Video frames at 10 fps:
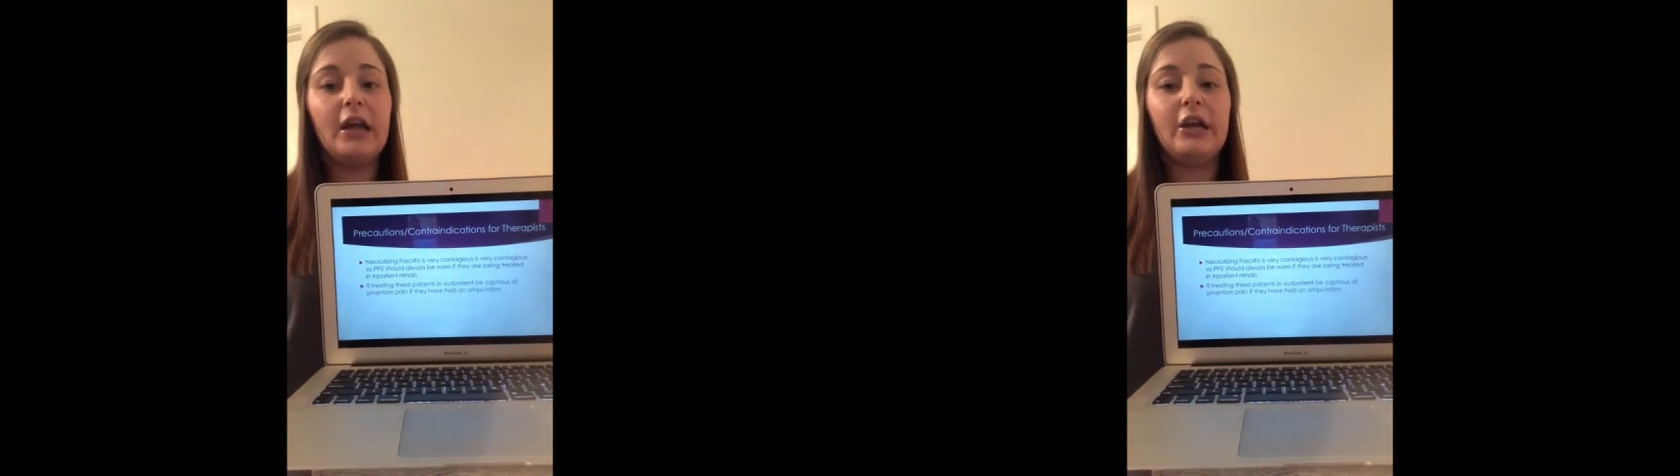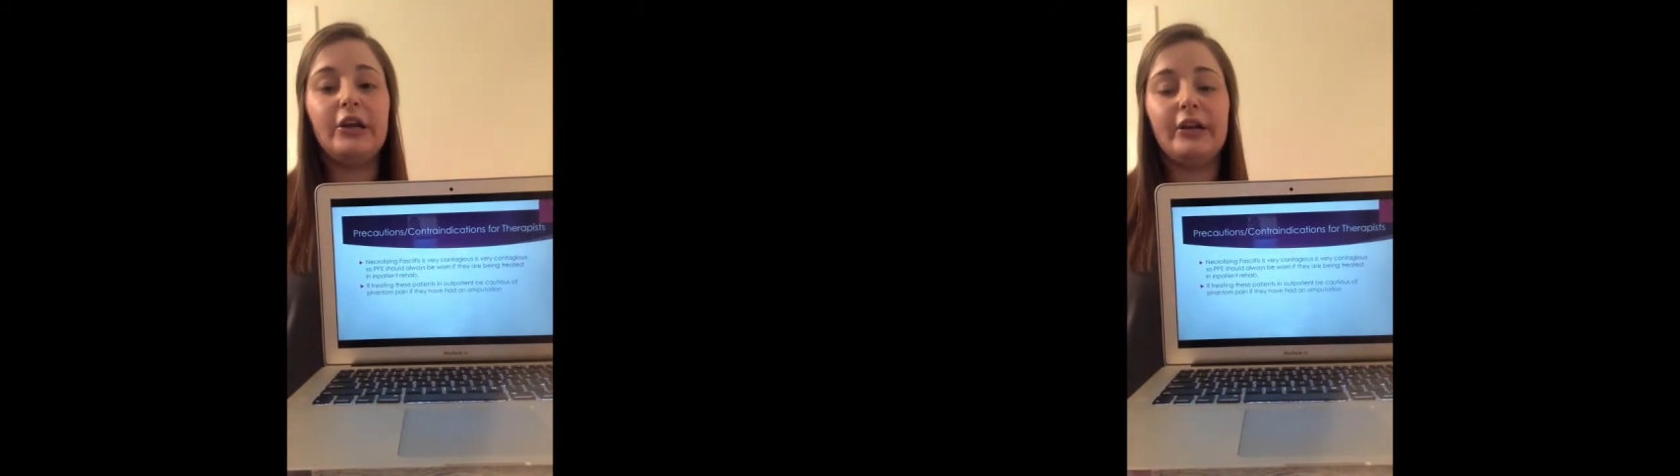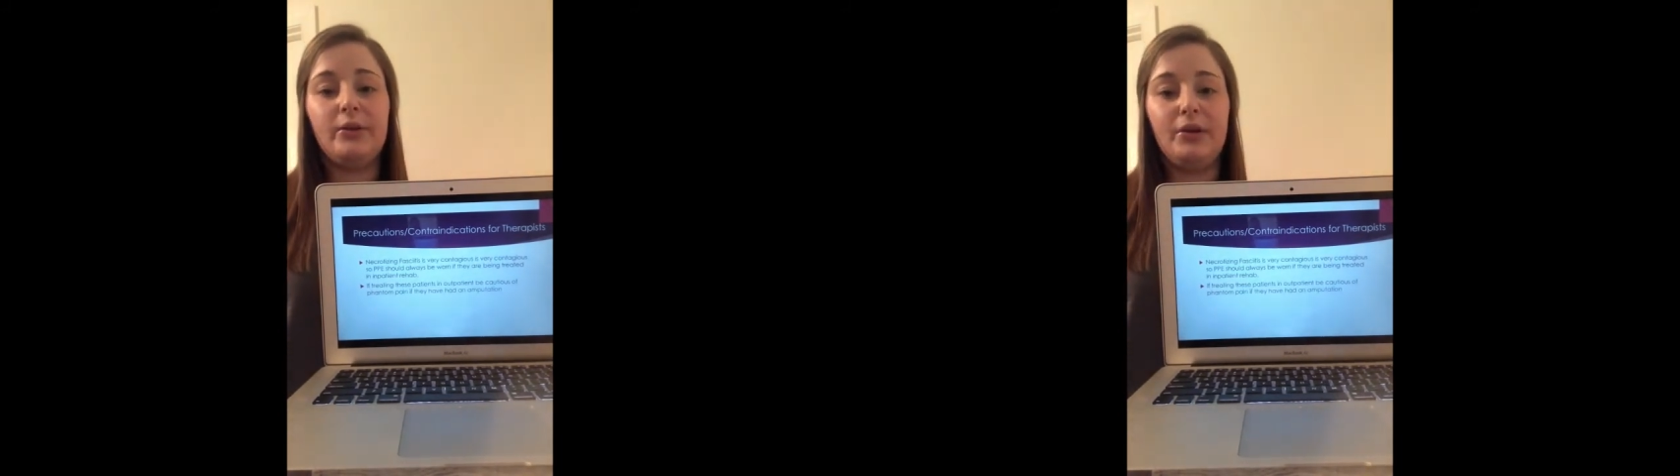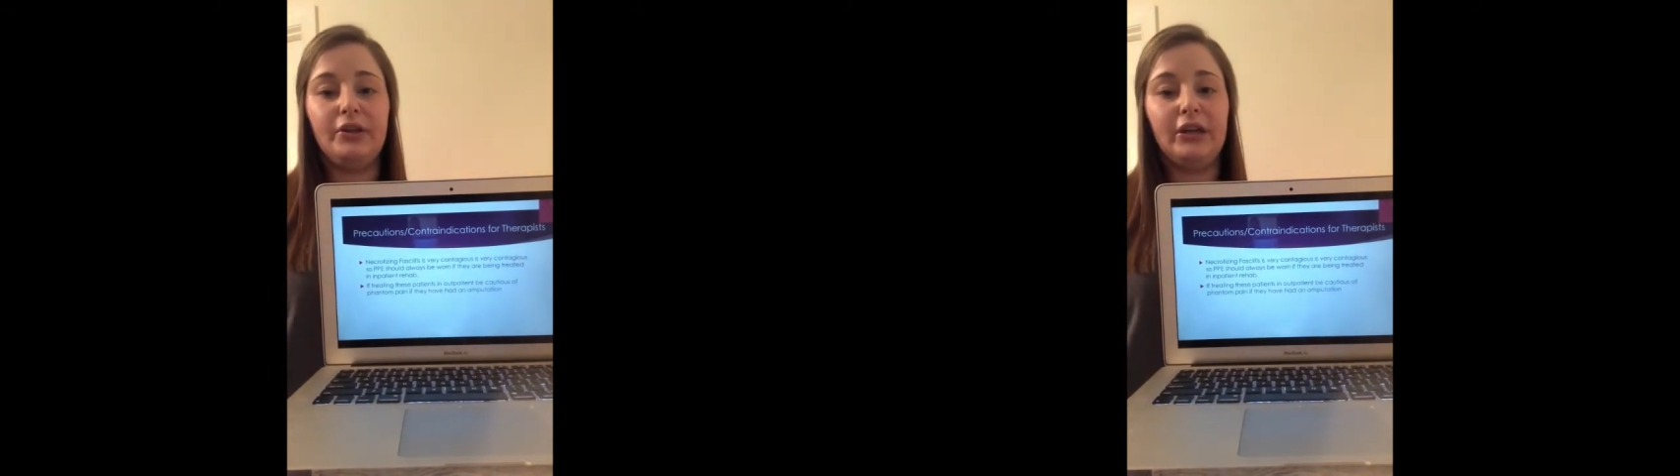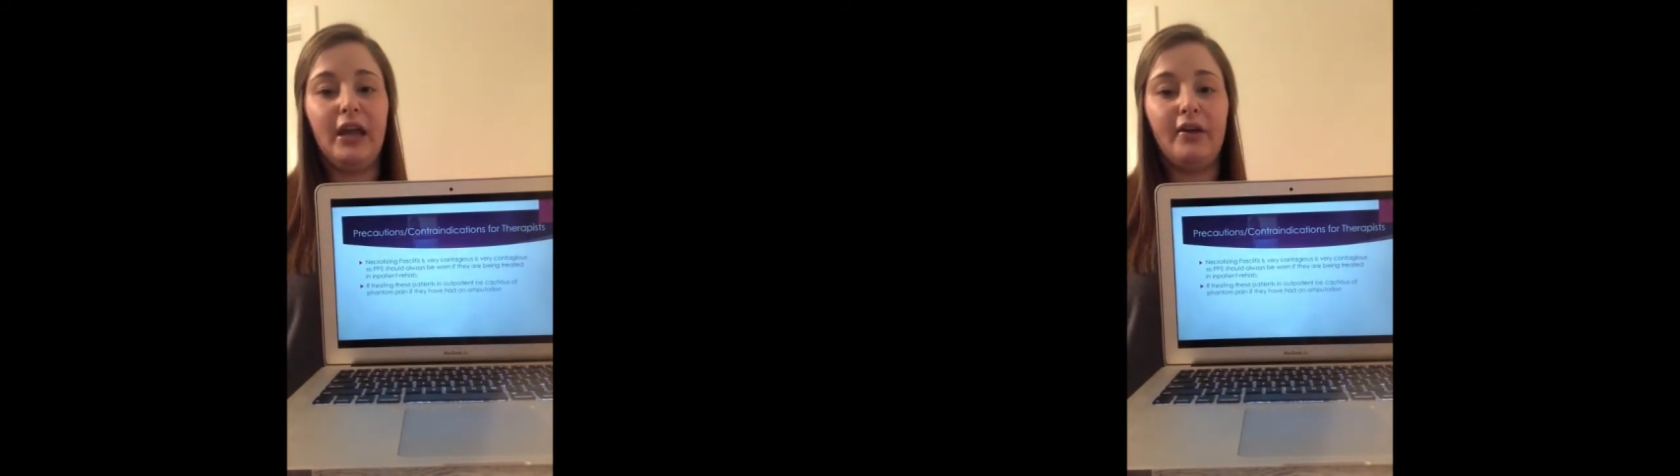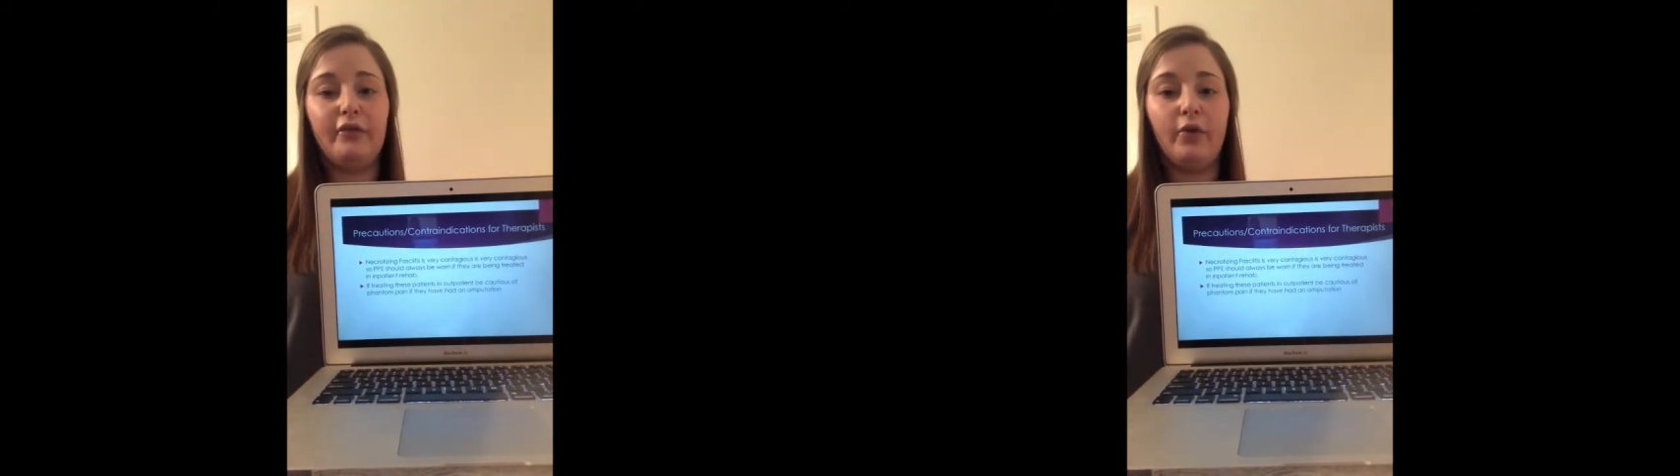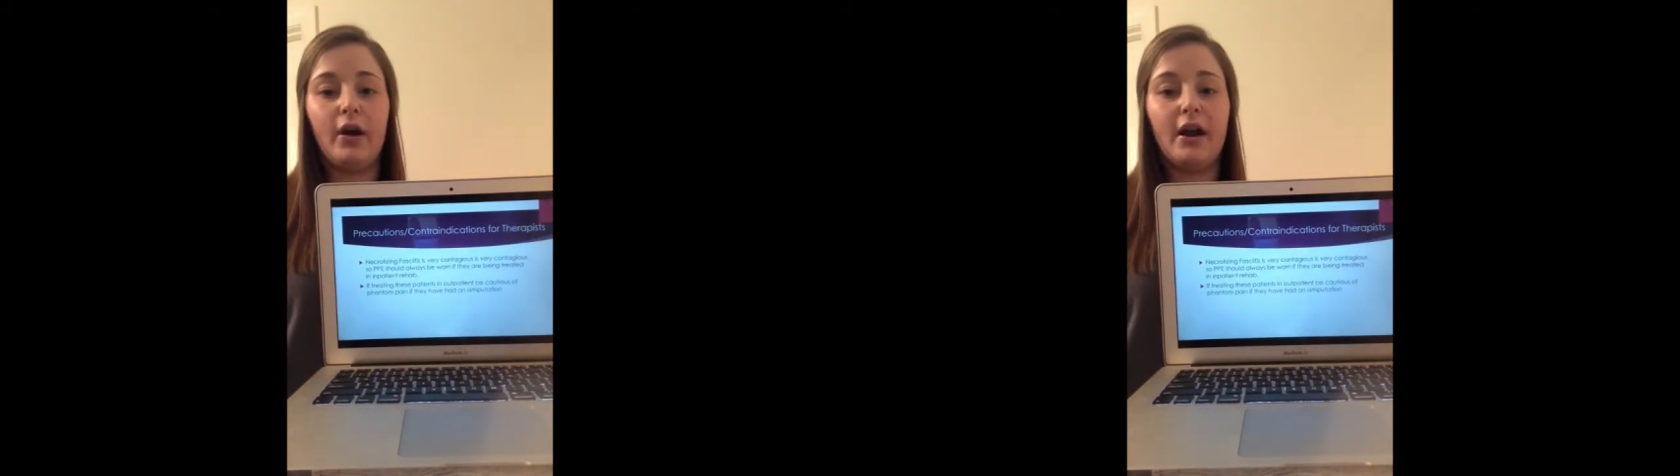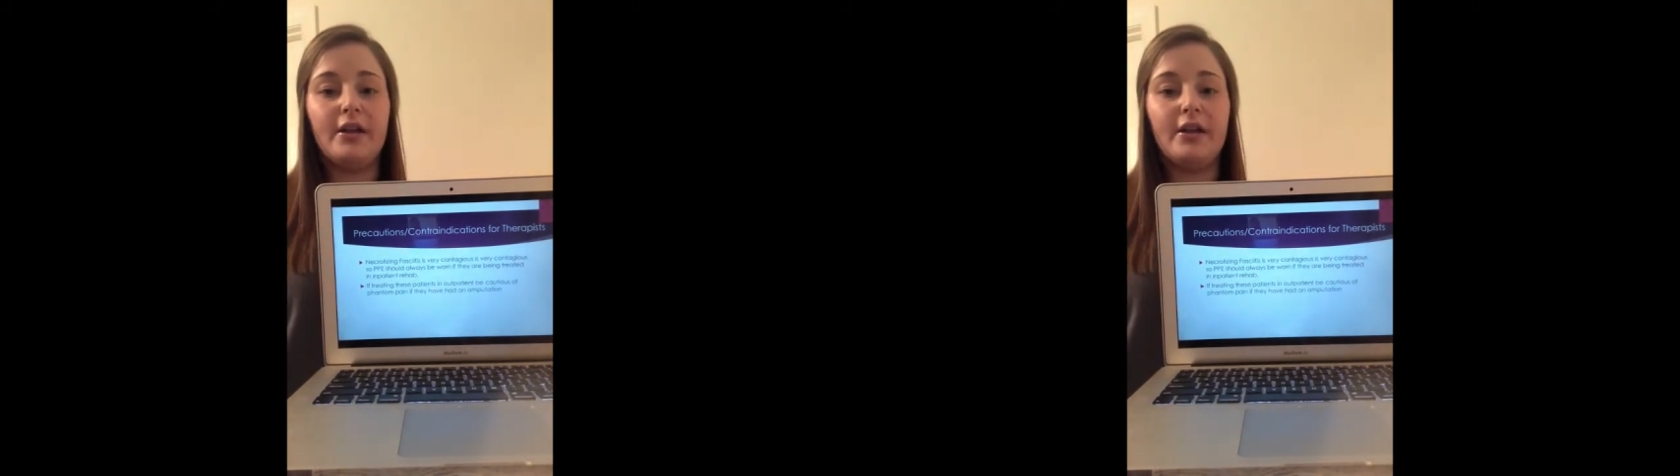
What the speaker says: you're going to be looking for